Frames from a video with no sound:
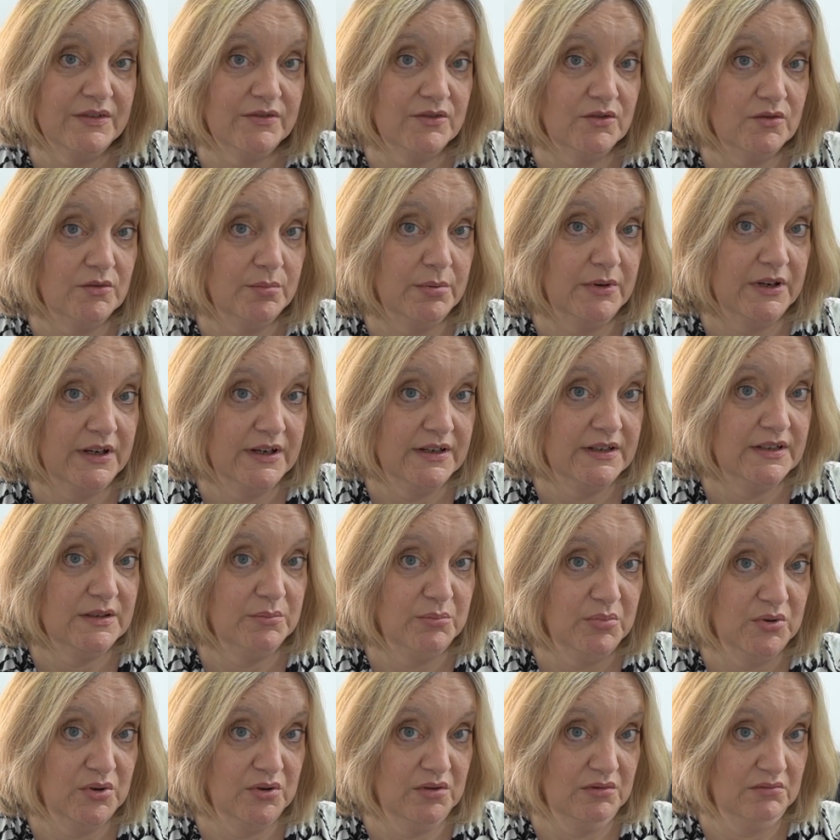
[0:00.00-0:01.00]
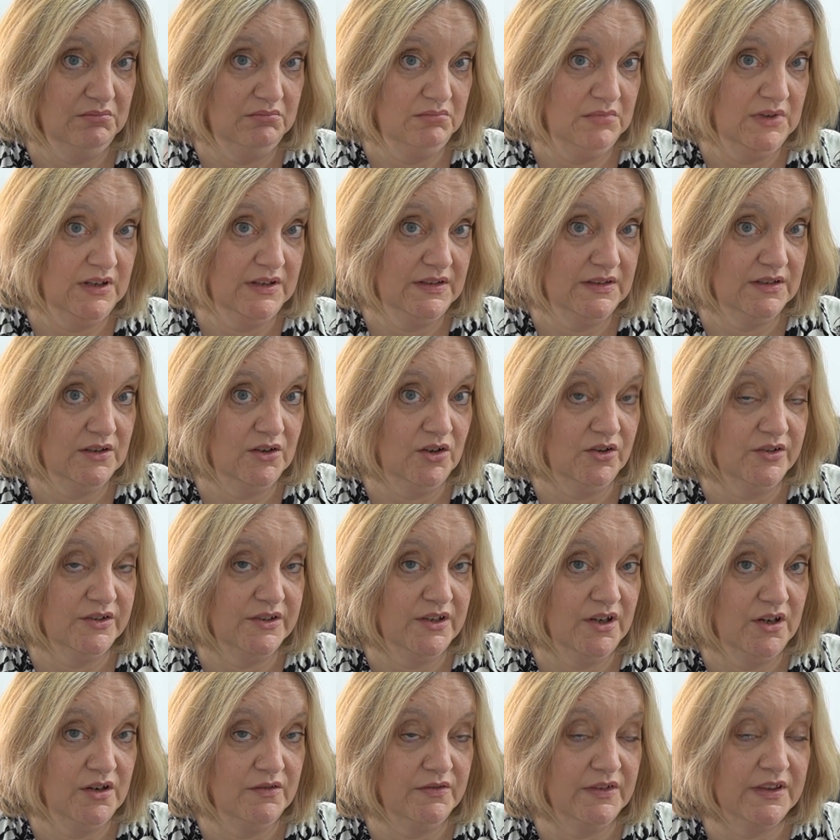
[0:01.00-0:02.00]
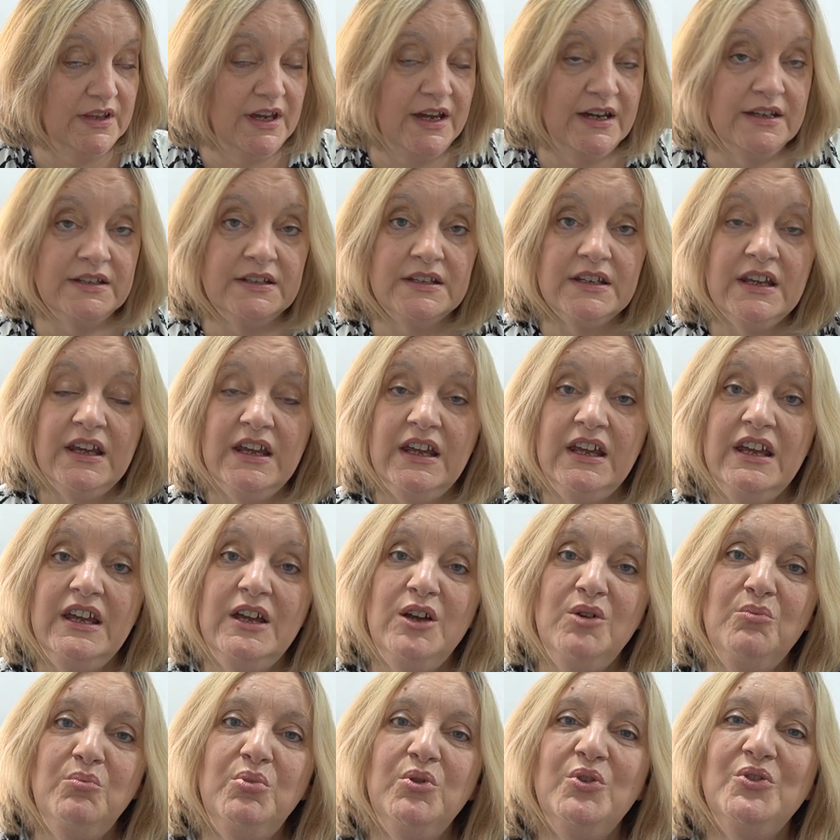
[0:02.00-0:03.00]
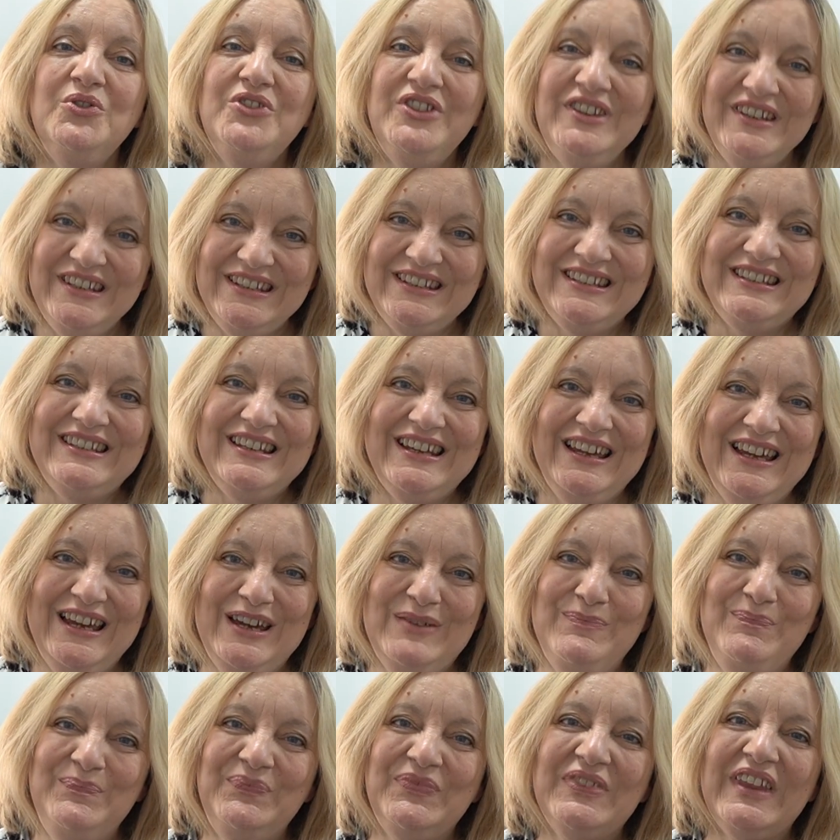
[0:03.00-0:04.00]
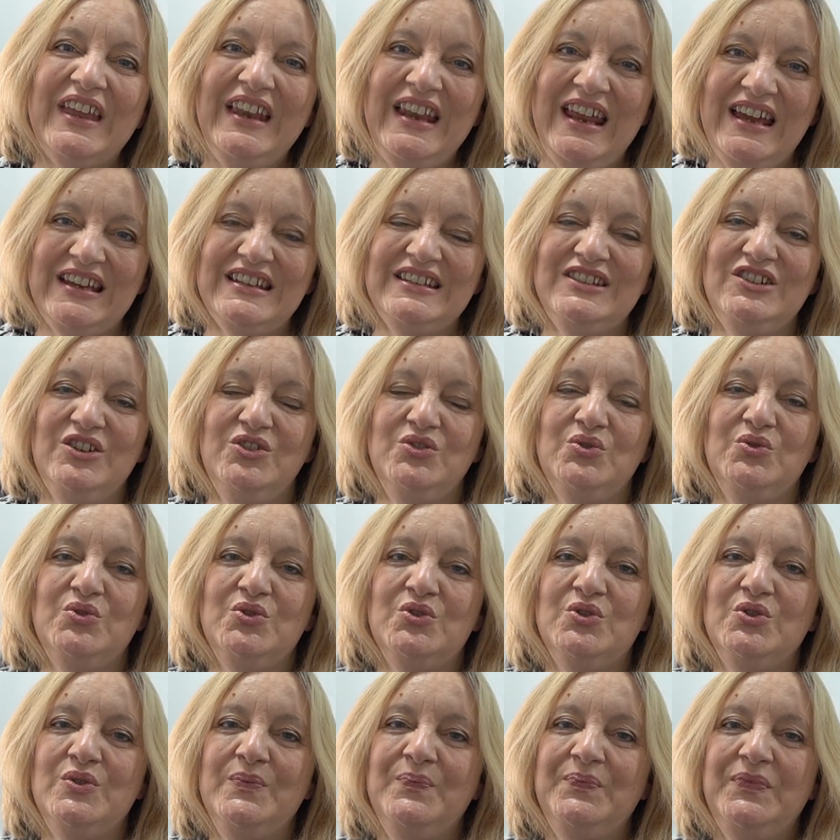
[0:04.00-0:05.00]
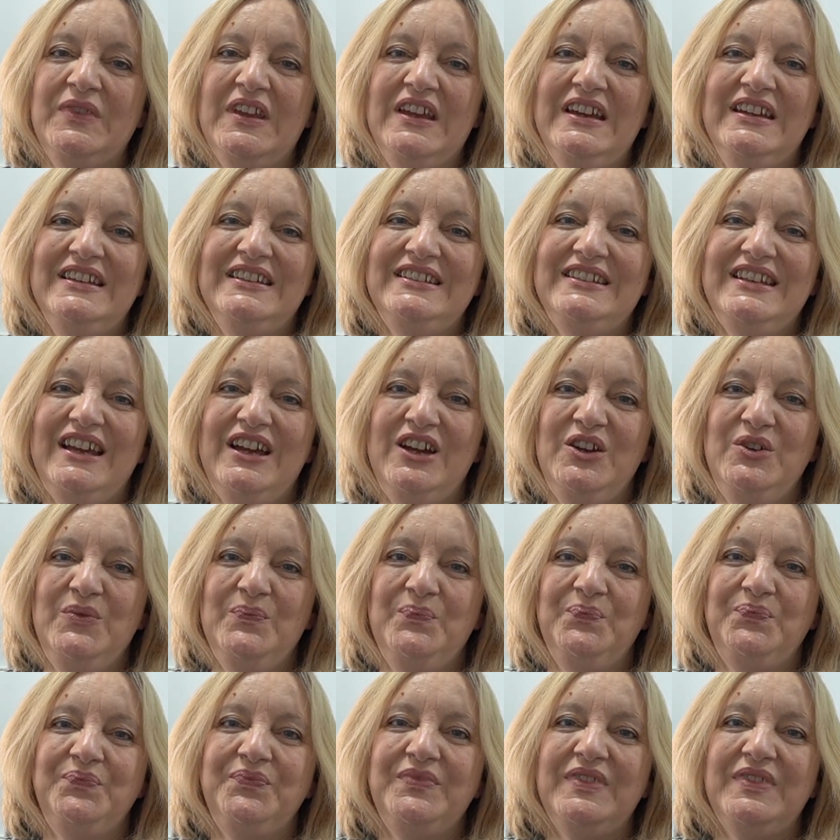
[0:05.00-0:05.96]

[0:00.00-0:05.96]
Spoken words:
have to replace, but let's gloss over that. But there's an external door. So